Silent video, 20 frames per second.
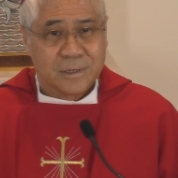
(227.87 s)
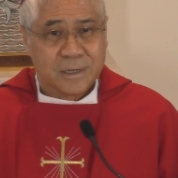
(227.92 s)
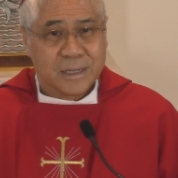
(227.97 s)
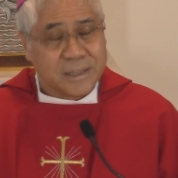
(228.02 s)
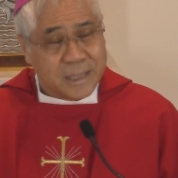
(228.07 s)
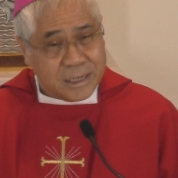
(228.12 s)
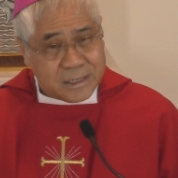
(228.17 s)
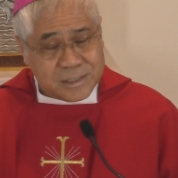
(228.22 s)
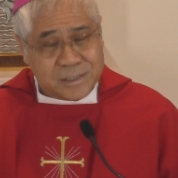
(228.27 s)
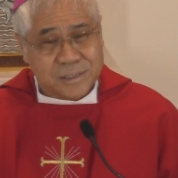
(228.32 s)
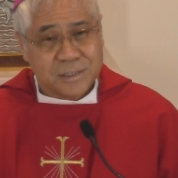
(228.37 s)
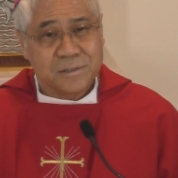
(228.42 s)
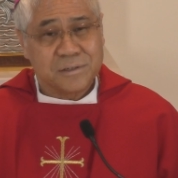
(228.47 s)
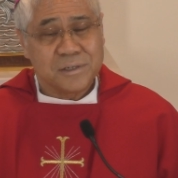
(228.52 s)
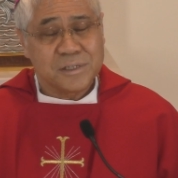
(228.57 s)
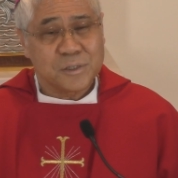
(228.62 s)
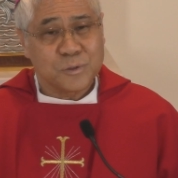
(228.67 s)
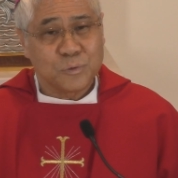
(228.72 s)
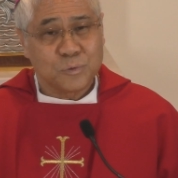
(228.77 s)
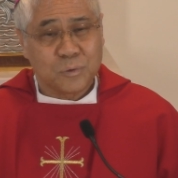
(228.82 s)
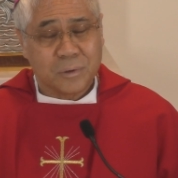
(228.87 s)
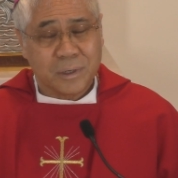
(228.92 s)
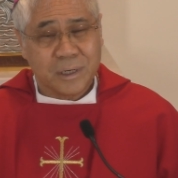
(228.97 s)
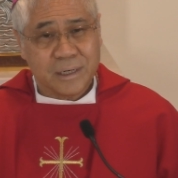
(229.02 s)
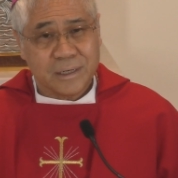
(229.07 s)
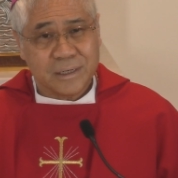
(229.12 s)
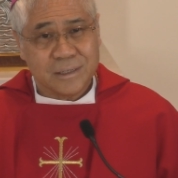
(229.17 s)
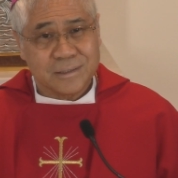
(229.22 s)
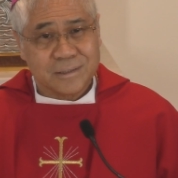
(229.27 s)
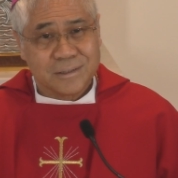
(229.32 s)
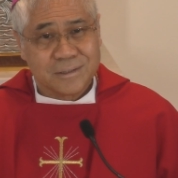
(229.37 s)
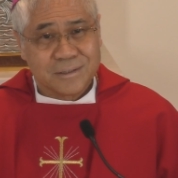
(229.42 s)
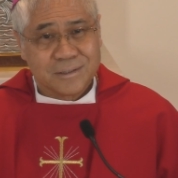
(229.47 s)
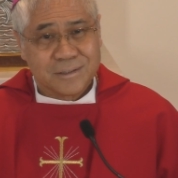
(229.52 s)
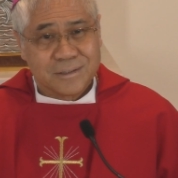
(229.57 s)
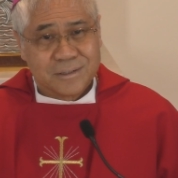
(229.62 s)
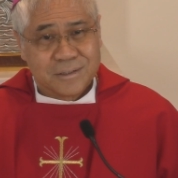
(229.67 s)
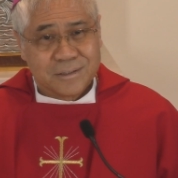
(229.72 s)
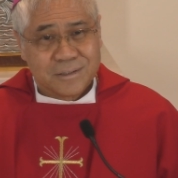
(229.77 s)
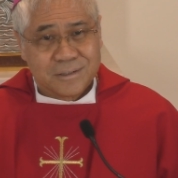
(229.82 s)
And that is the reason why
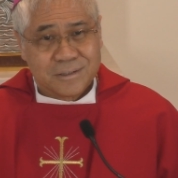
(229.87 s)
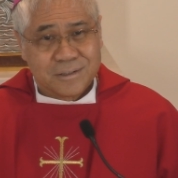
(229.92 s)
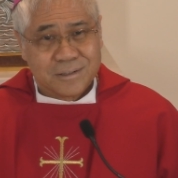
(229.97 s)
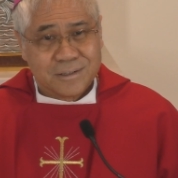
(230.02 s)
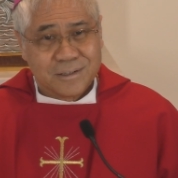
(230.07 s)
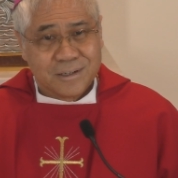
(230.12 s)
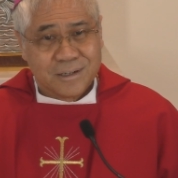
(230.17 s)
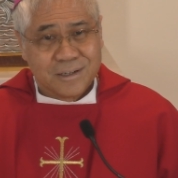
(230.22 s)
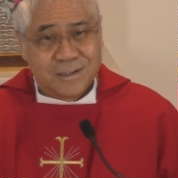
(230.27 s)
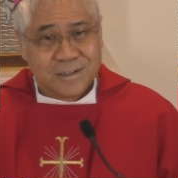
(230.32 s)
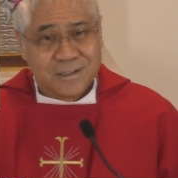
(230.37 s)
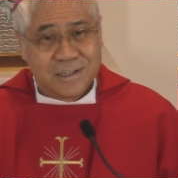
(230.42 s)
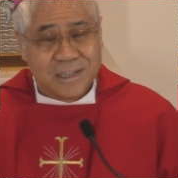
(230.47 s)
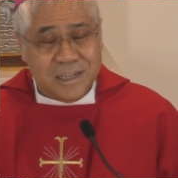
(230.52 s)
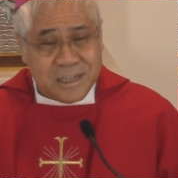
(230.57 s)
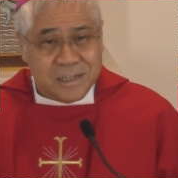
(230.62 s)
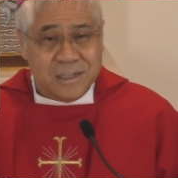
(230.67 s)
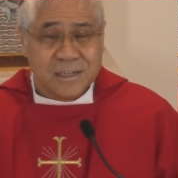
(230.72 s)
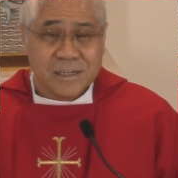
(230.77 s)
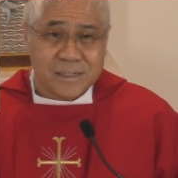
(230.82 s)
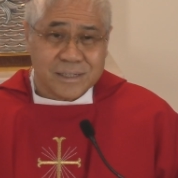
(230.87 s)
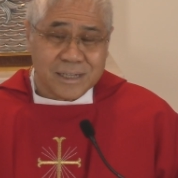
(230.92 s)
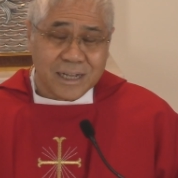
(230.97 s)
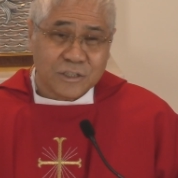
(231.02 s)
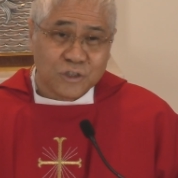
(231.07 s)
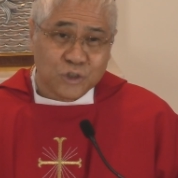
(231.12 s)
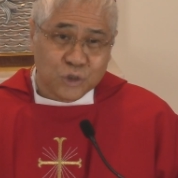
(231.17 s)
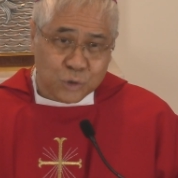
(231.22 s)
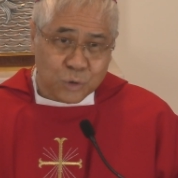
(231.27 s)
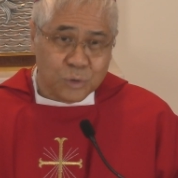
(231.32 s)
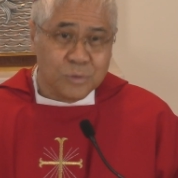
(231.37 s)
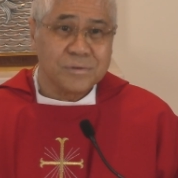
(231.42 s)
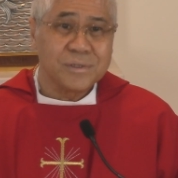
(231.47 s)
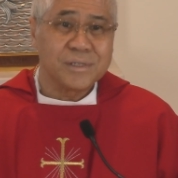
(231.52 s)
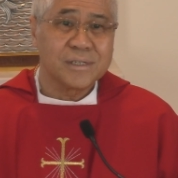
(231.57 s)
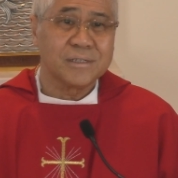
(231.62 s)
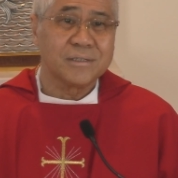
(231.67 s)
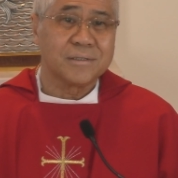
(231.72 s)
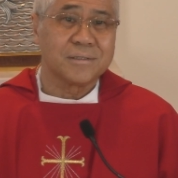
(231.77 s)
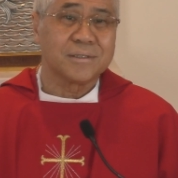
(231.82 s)
leaders are
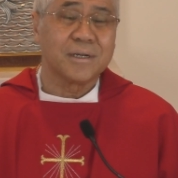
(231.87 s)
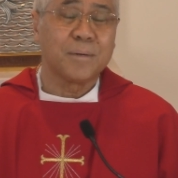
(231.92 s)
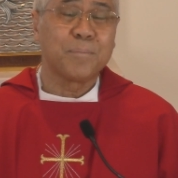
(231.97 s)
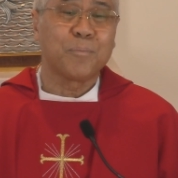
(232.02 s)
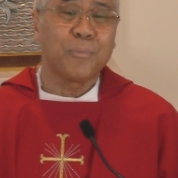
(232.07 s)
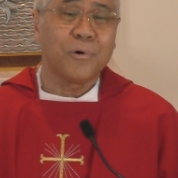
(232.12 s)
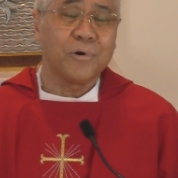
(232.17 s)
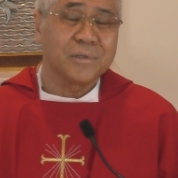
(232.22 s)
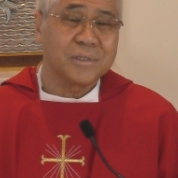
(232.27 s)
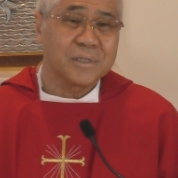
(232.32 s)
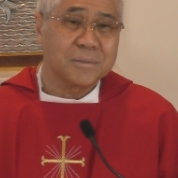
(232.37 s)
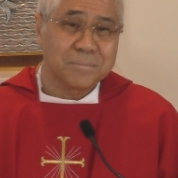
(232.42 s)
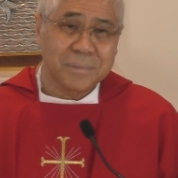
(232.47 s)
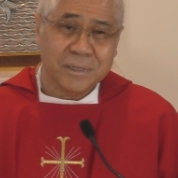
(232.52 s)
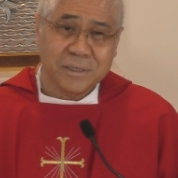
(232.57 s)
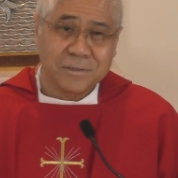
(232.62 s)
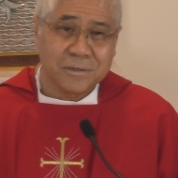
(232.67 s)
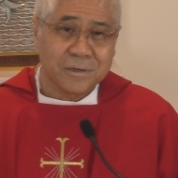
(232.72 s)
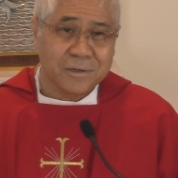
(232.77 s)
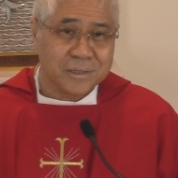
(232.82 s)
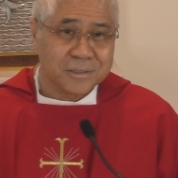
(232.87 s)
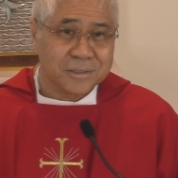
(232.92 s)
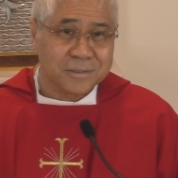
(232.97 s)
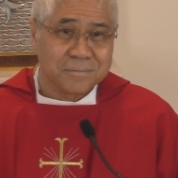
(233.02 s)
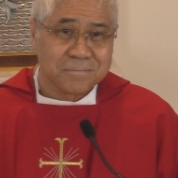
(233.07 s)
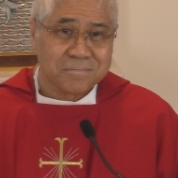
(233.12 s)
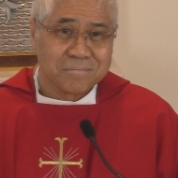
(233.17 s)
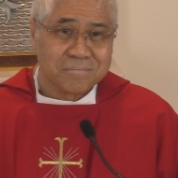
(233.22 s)
chosen, appointed by God,